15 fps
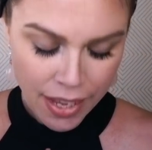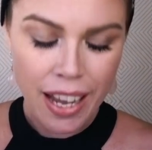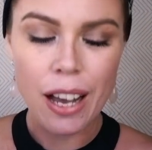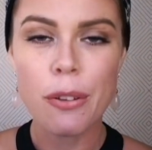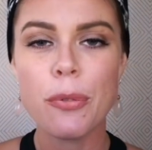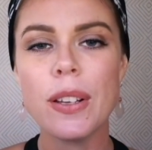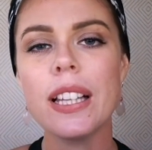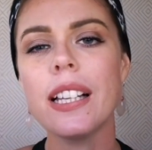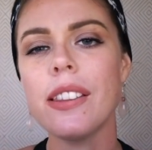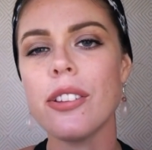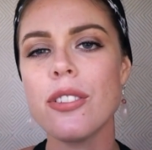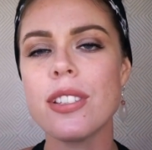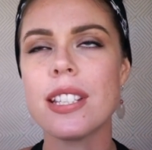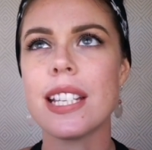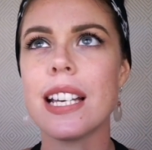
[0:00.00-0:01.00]
I feel like
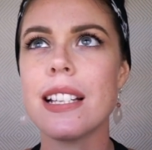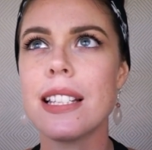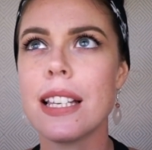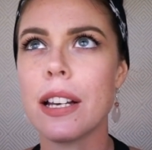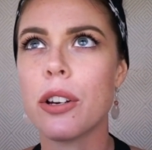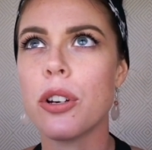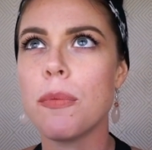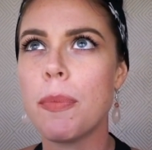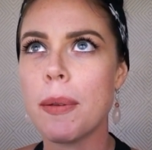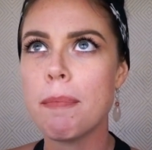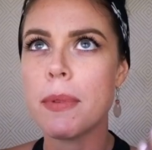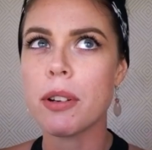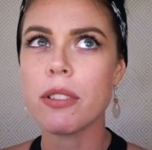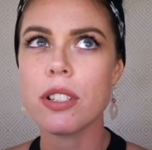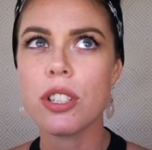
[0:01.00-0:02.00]
those things that could be
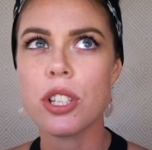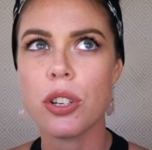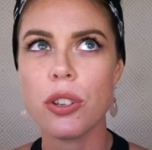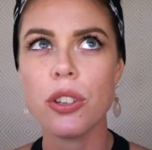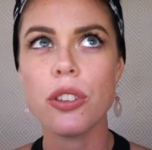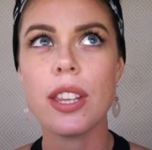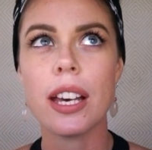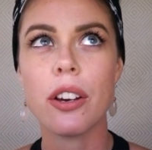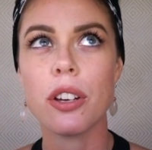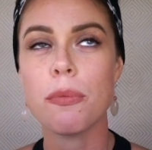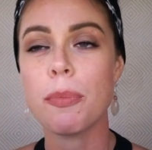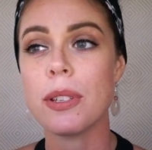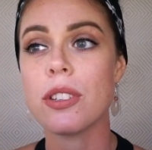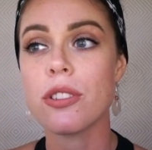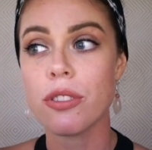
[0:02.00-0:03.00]
mirrored to you, that could
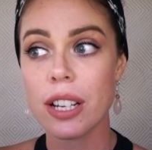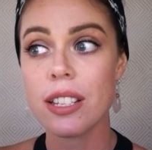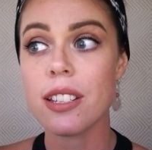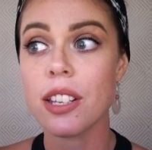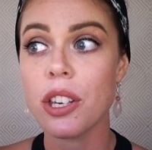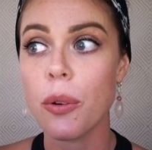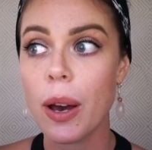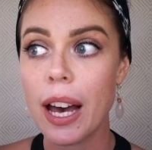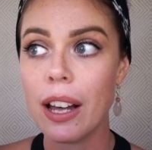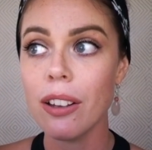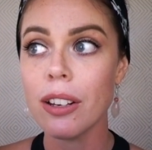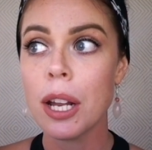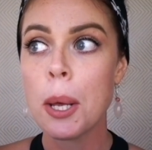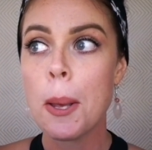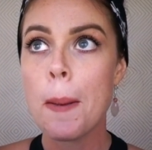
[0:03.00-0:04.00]
be stressing you
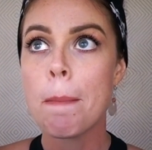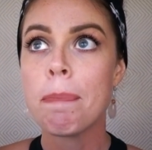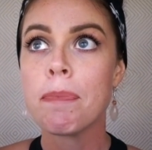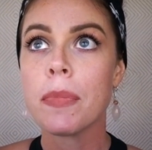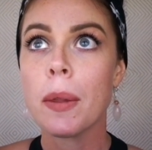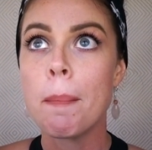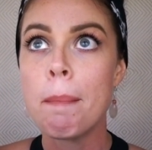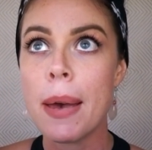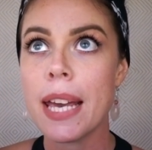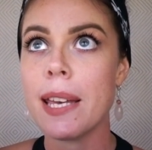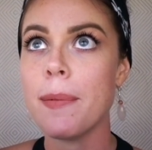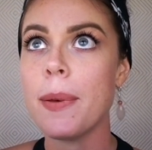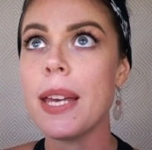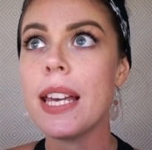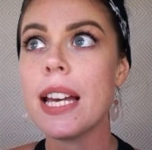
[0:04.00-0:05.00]
out,
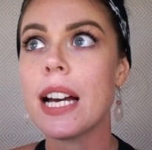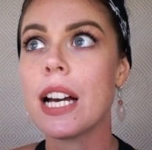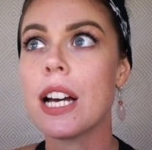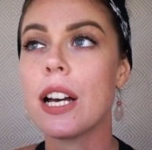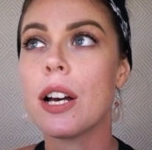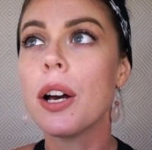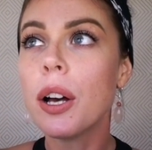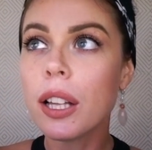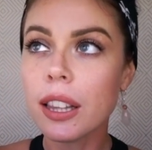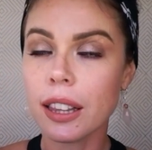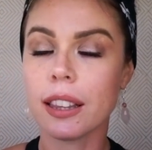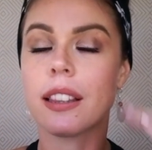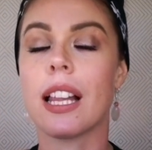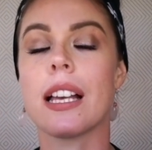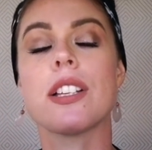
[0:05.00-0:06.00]
maybe,
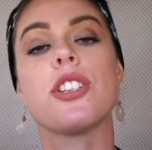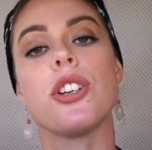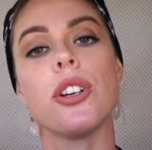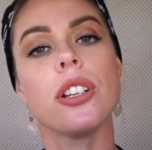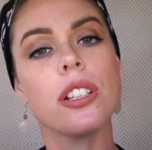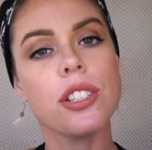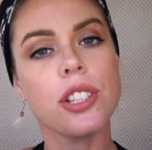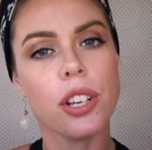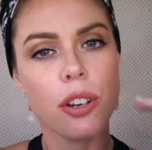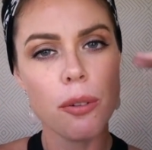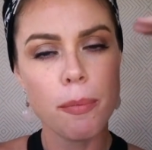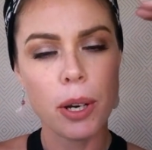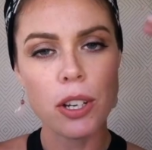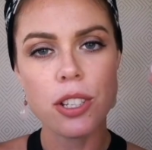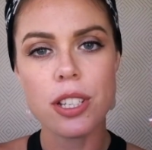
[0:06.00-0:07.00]
like, tune into your
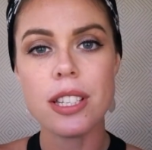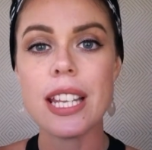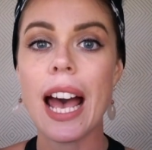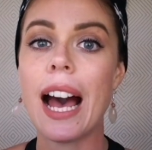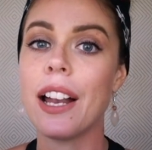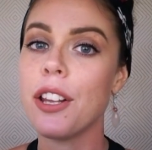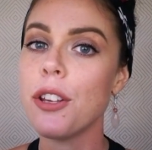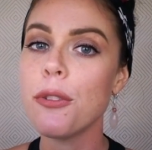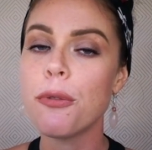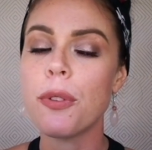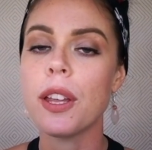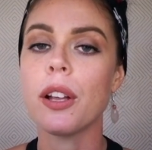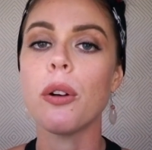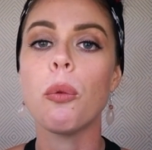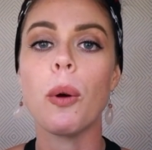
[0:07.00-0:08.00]
emotions. How do you
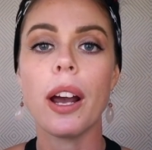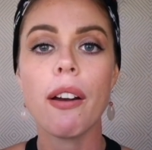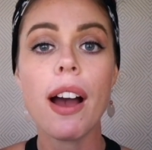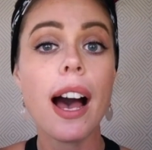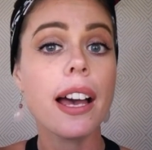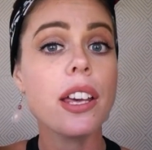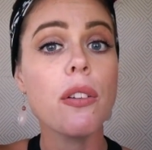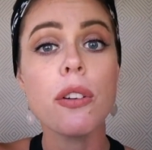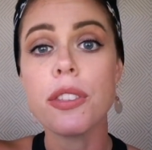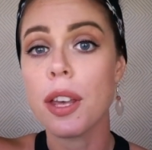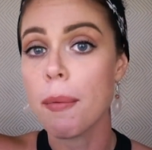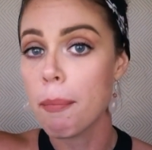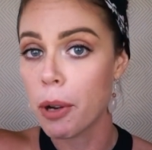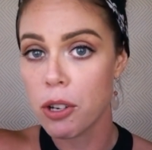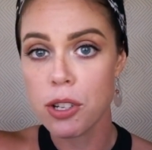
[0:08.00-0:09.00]
feel? Where are you on the
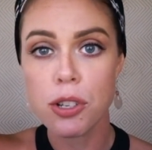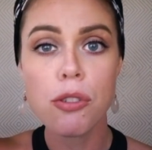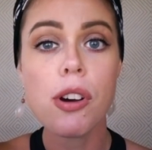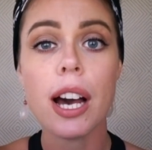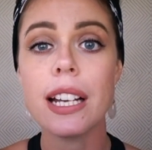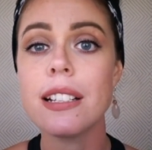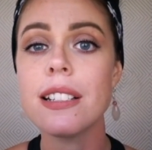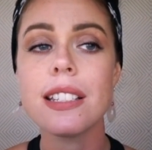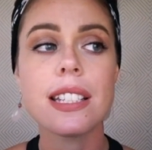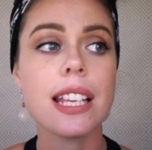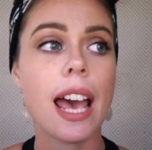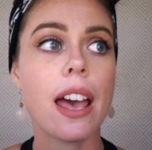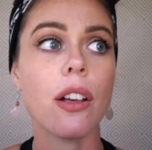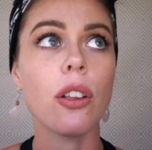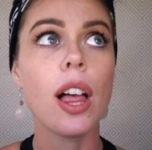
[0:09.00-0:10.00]
emotional guidance
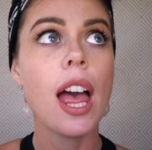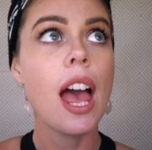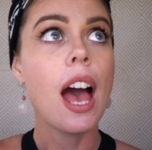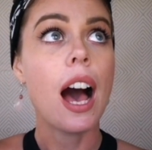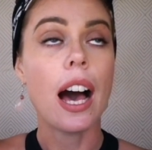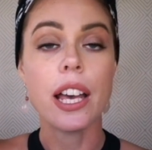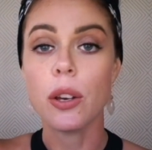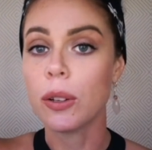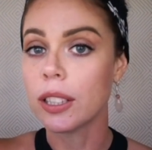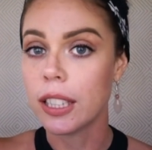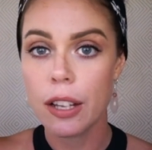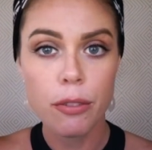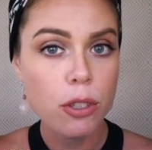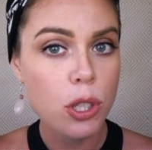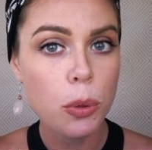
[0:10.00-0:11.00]
scale? Are you at
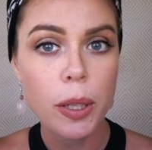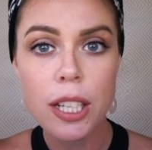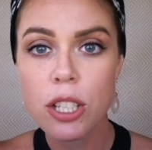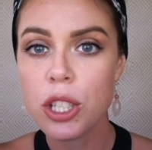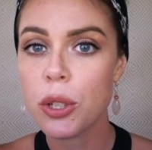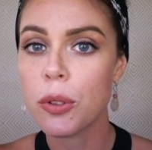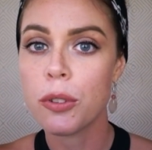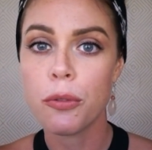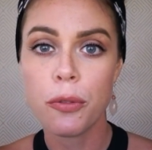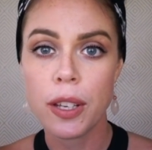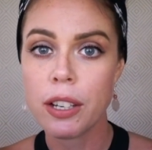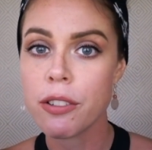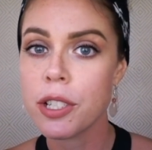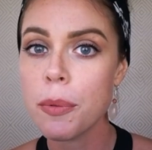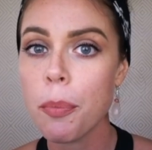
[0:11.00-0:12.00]
level 22 in
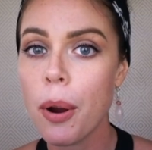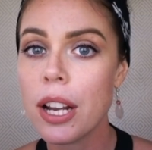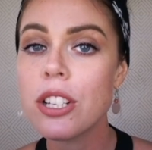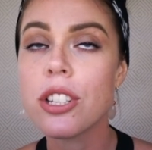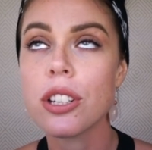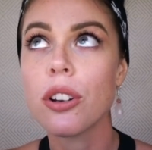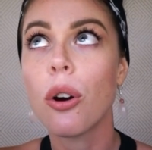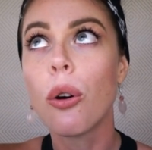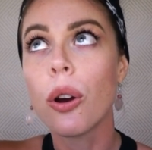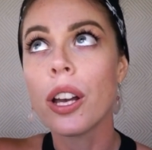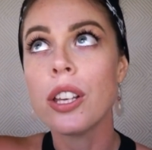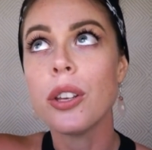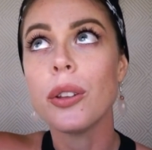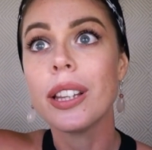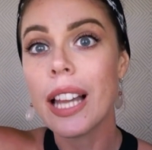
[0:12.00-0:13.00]
fear and depression, or are
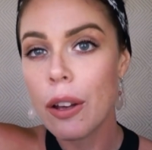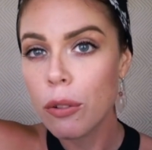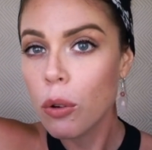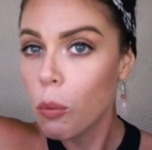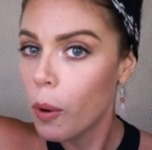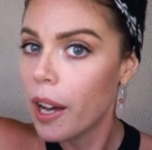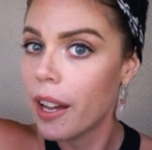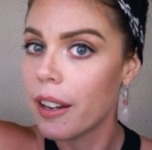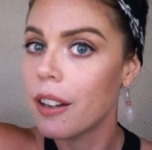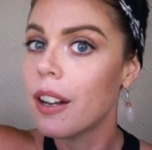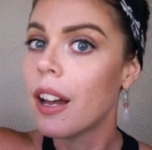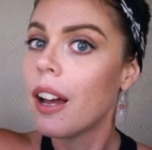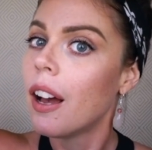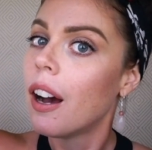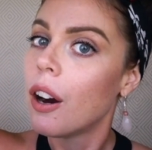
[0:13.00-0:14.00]
you level 1
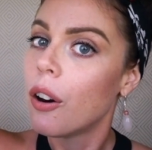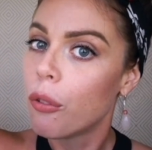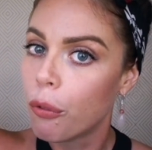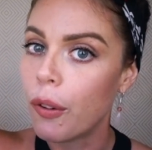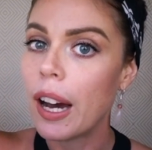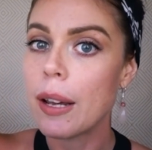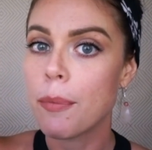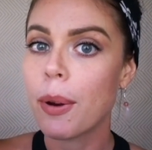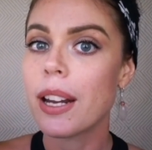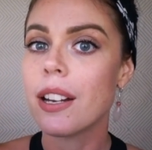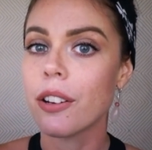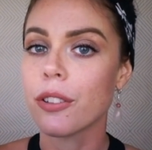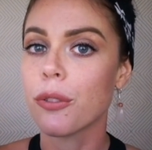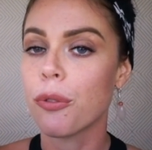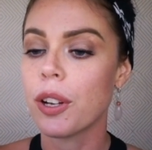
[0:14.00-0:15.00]
vibrating
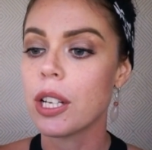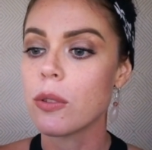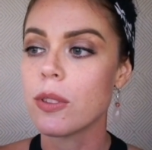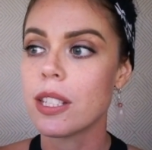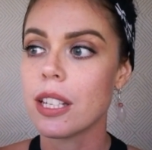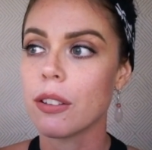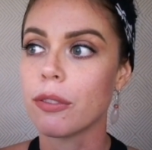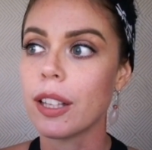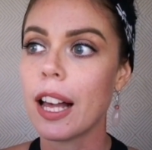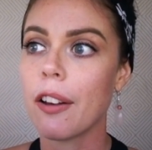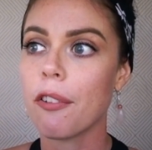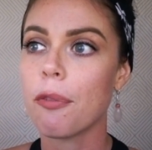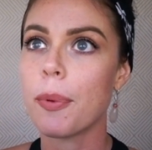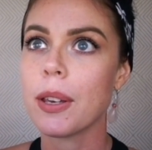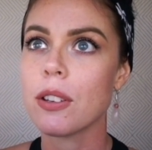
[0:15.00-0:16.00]
on the frequency of
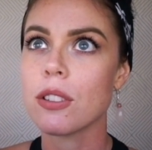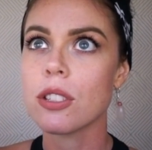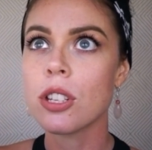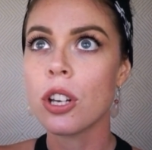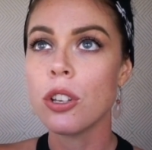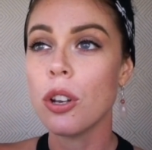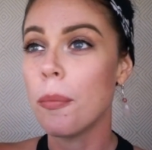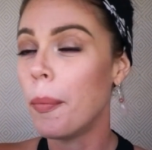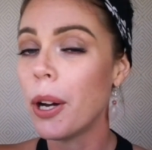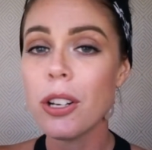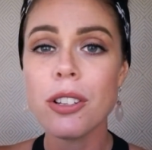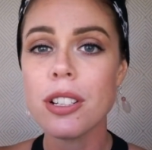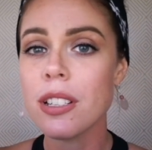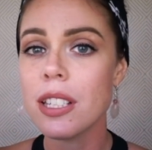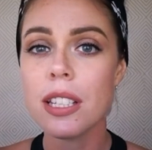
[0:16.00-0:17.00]
love? Because your
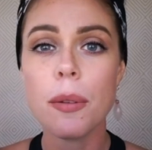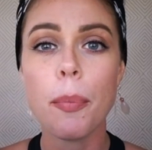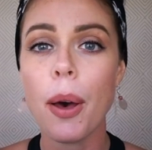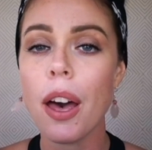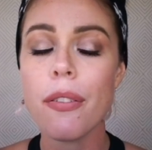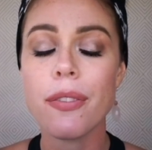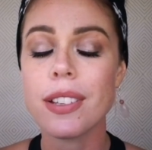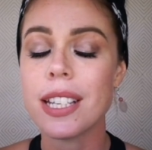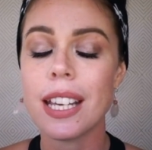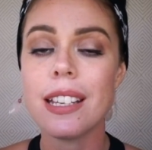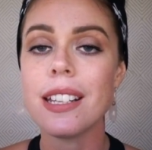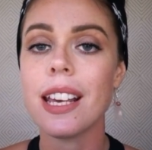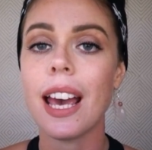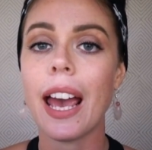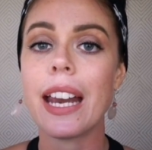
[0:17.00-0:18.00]
emotions are the perfect
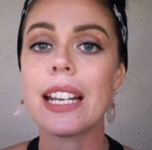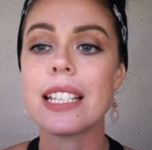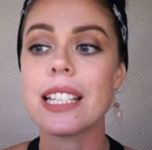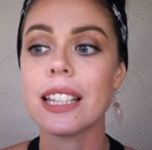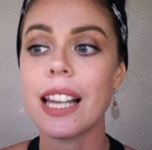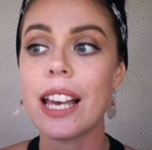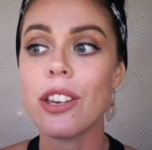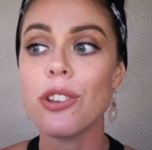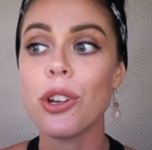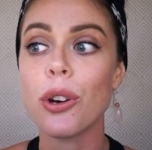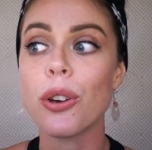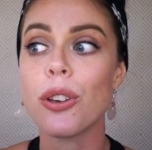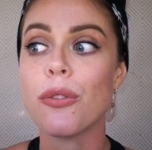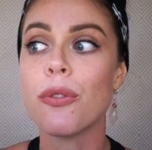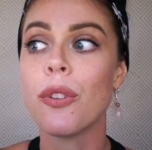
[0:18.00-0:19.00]
indicator to let you know
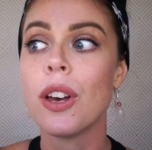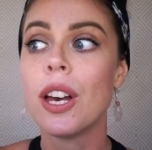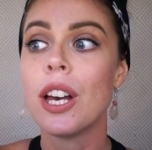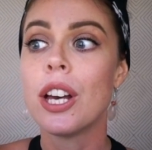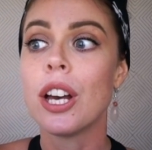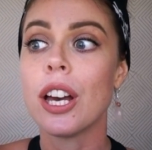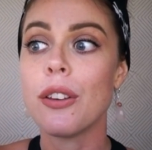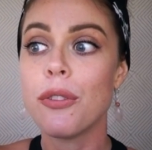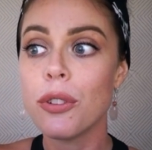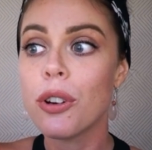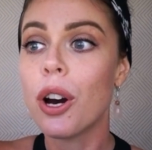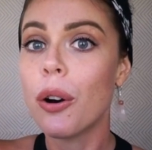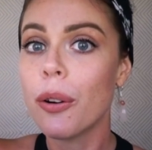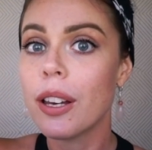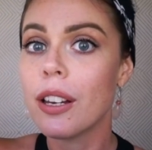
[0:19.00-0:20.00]
if you're
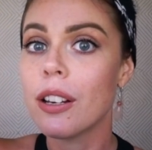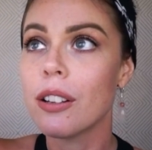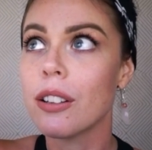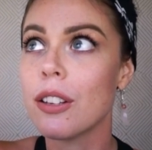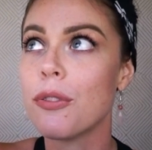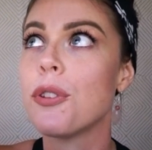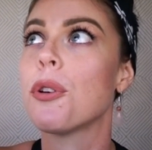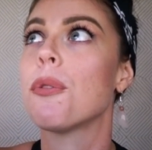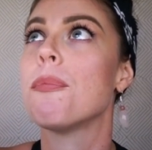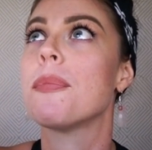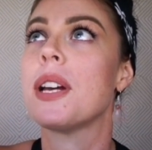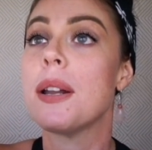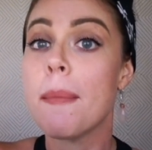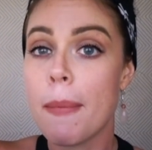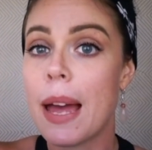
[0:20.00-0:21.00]
going
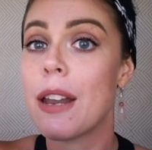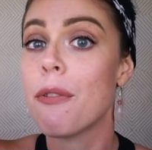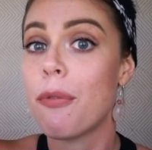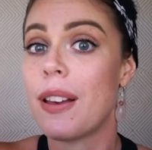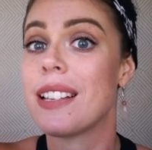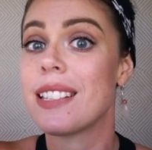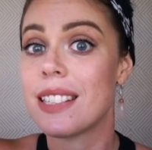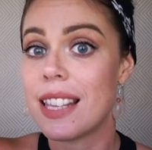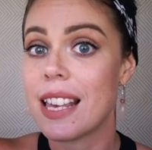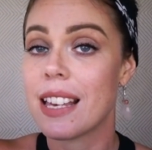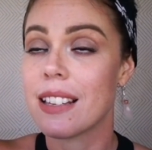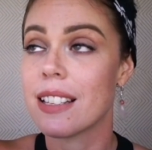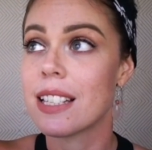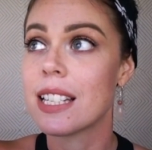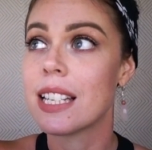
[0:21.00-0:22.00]
to manifest
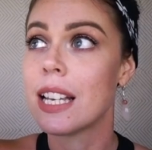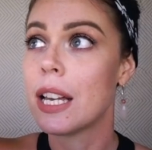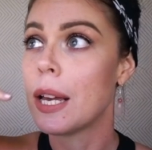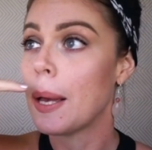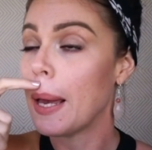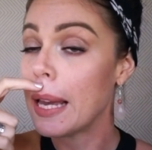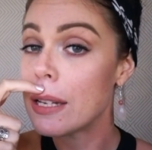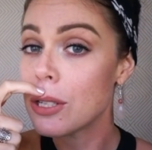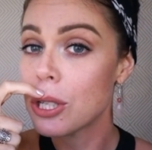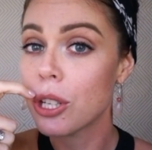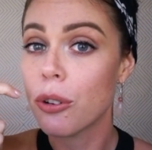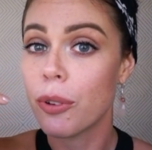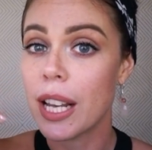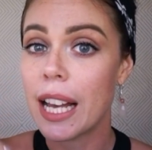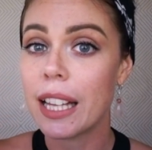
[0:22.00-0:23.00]
things into
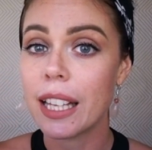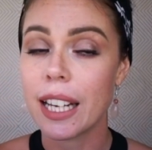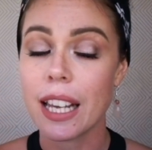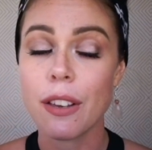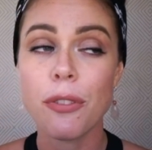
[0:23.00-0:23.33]
your reality.